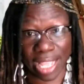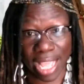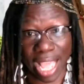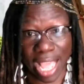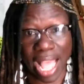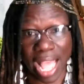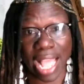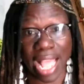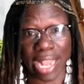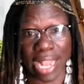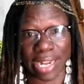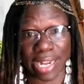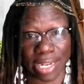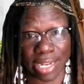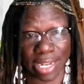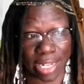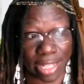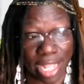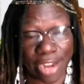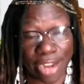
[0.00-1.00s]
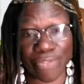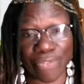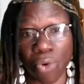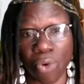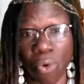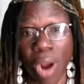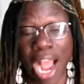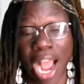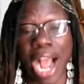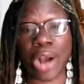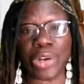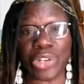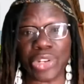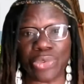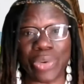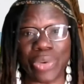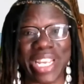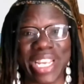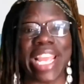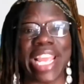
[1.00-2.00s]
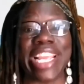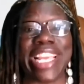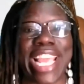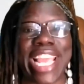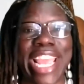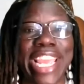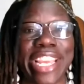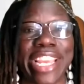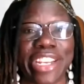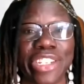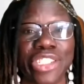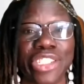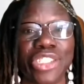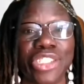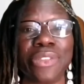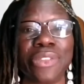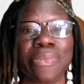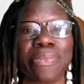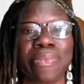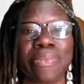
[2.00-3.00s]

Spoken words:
And therefore, how do we engage